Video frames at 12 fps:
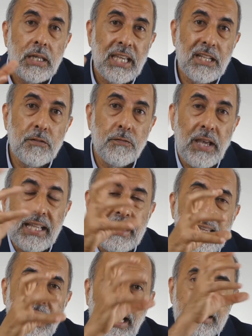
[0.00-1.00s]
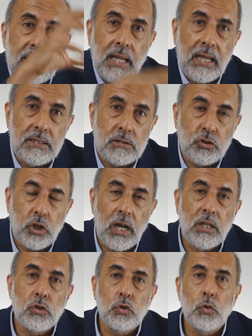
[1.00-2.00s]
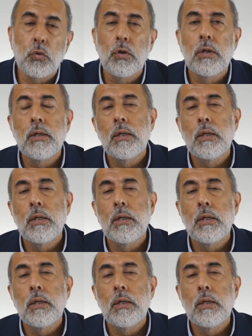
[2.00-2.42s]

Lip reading: invading and trying to